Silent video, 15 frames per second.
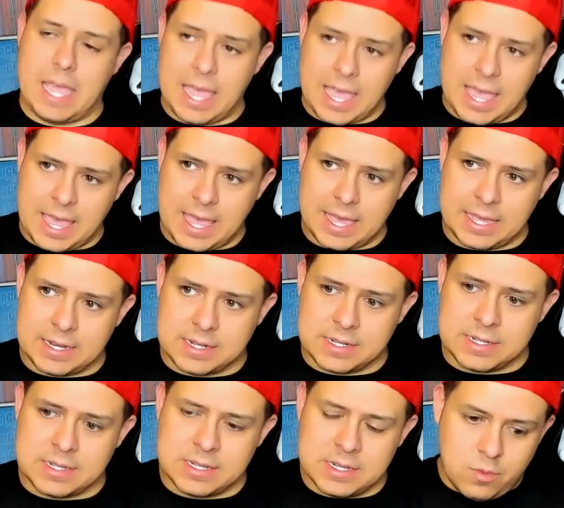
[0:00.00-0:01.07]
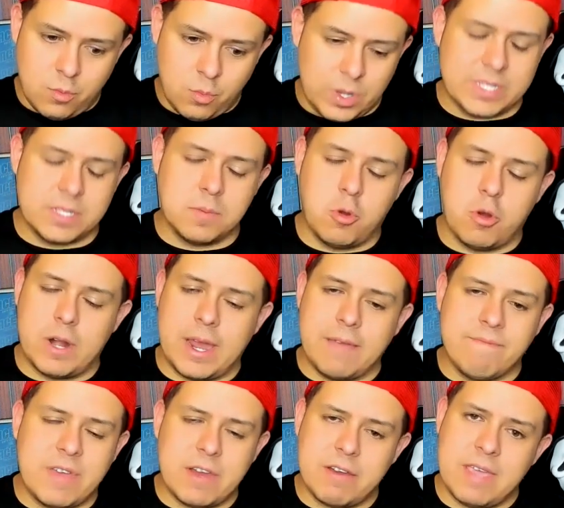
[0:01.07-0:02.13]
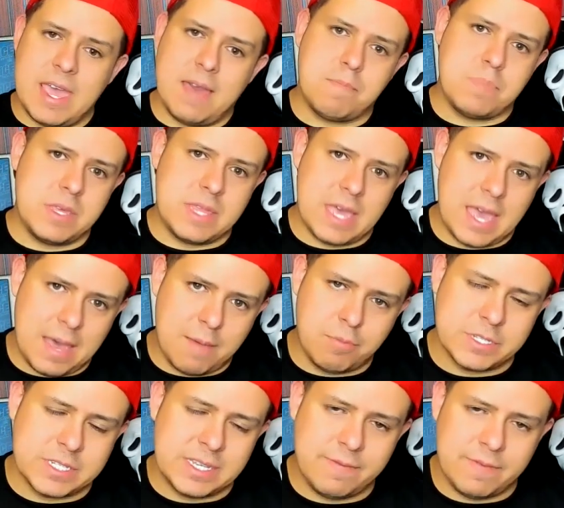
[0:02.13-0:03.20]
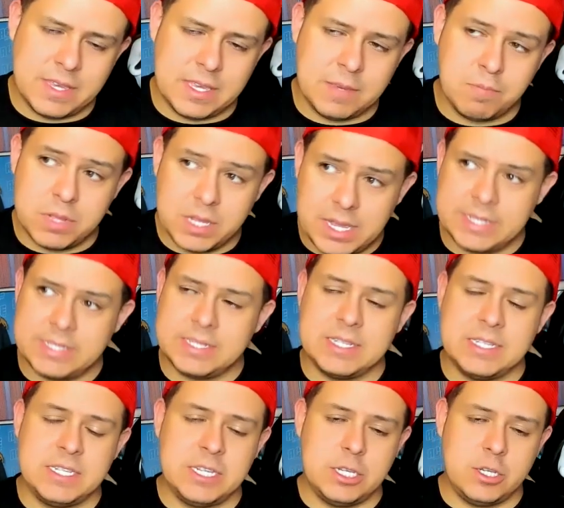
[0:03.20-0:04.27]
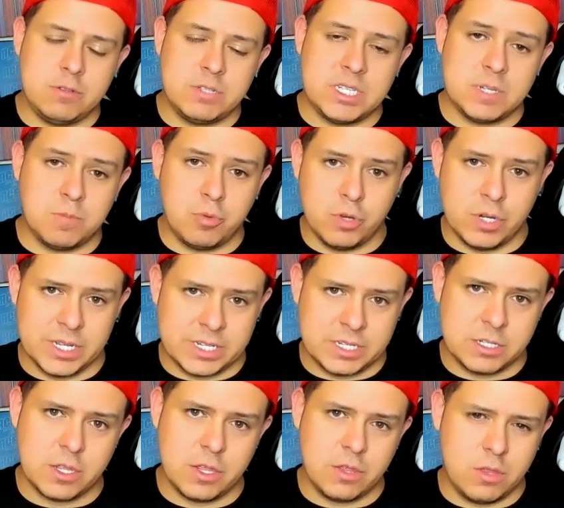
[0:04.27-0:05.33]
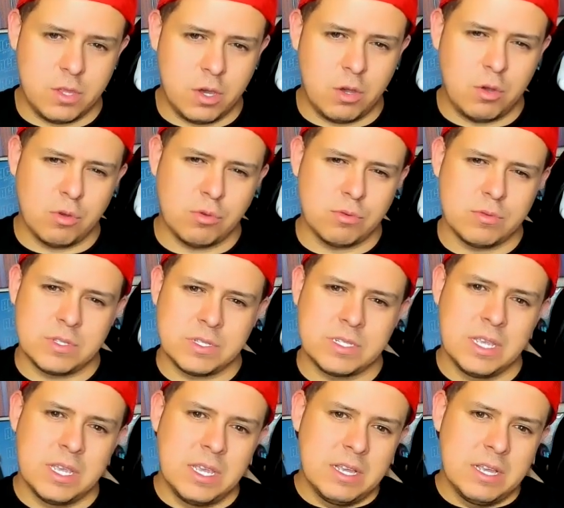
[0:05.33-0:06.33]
And once more, I'm very happy that Apple TV Plus continues to put those